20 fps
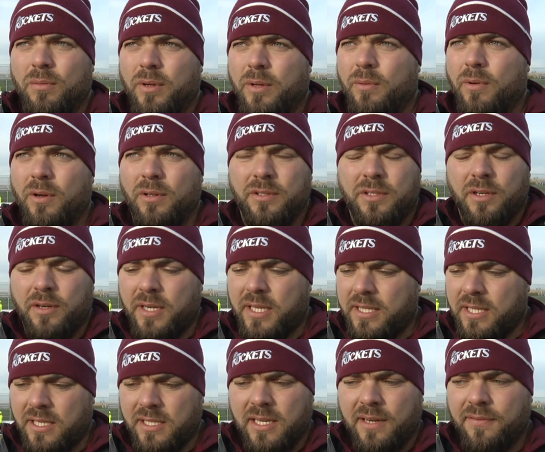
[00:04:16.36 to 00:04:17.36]
we won't do
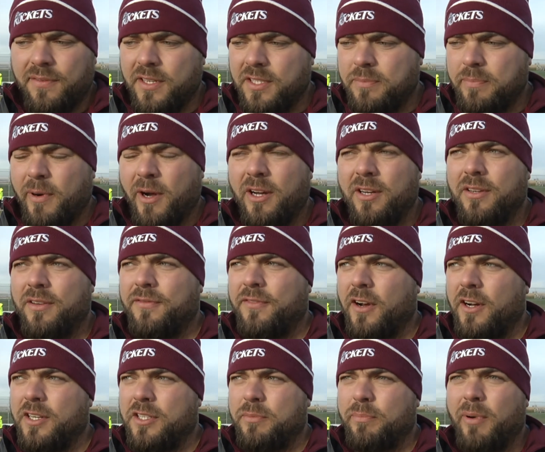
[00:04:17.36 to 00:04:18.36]
anything different as par,
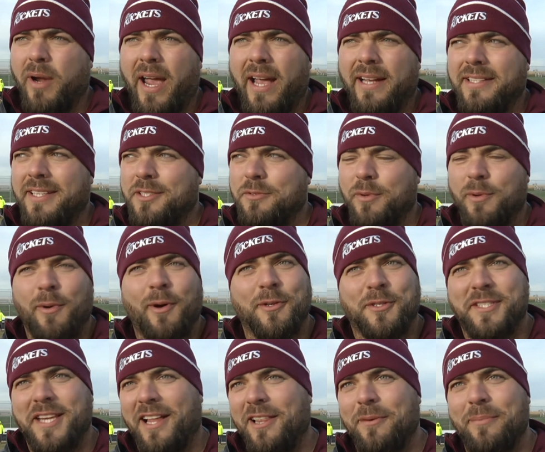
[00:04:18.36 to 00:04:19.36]
far as practice. We won't
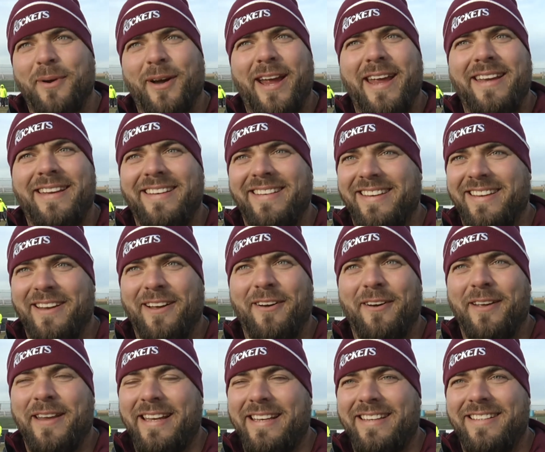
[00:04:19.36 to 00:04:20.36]
celebrate. You
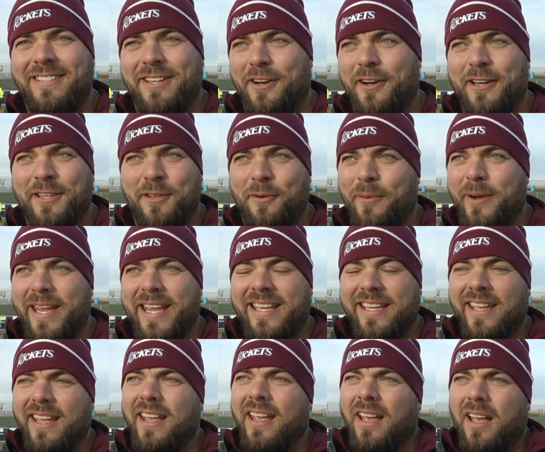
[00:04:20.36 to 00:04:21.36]
know, in, during the
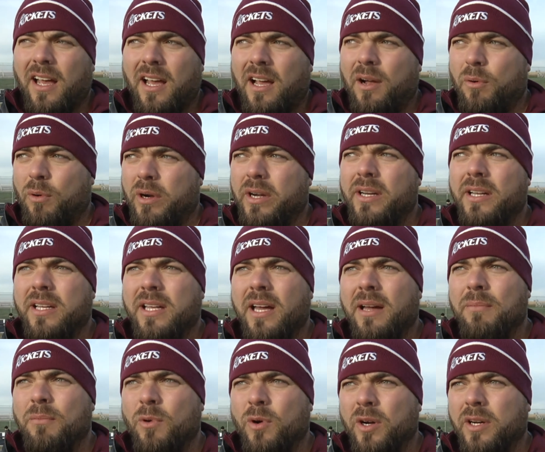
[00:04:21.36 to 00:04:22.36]
week, uh, we're going to
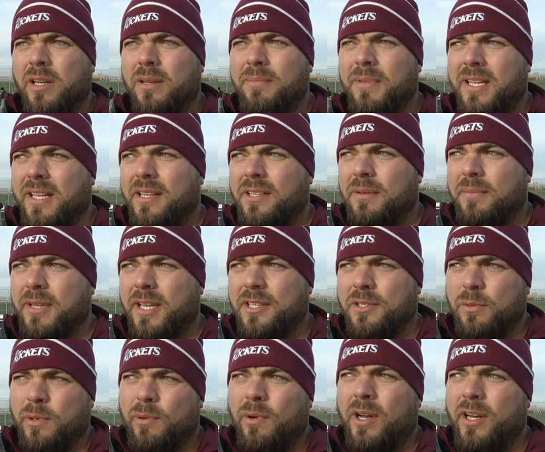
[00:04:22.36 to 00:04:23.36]
come working because
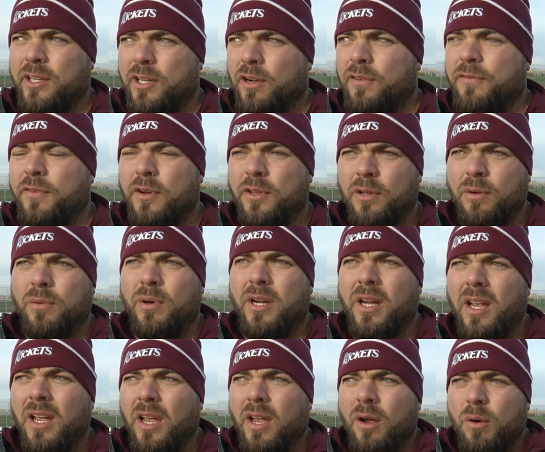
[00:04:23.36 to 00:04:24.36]
because we want to go further.
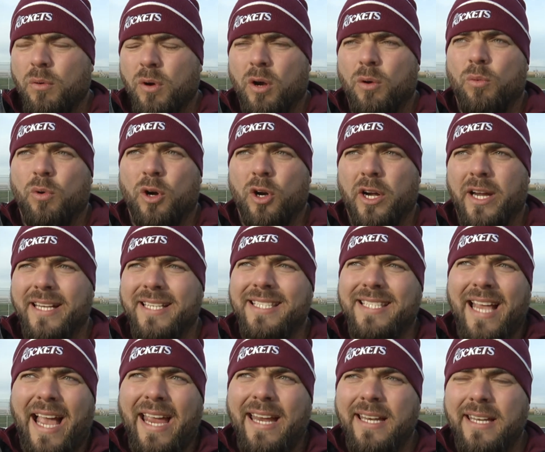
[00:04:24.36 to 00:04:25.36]
We're, we're, we're
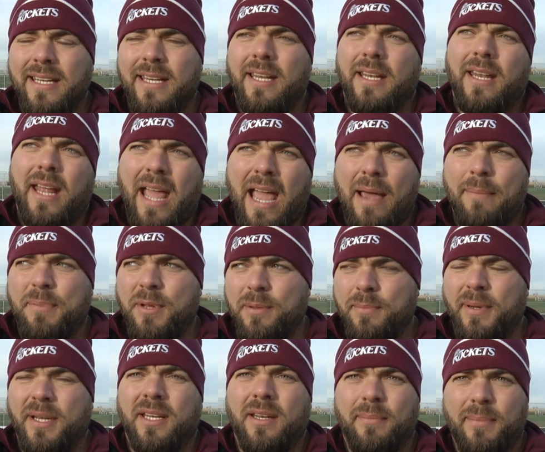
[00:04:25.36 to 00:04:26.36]
excited excited and happy,
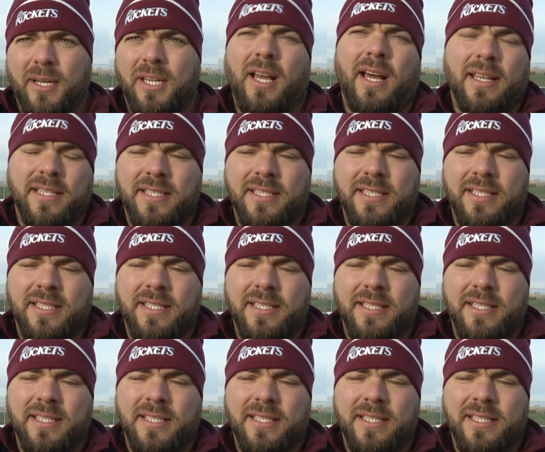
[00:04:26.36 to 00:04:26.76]
but but not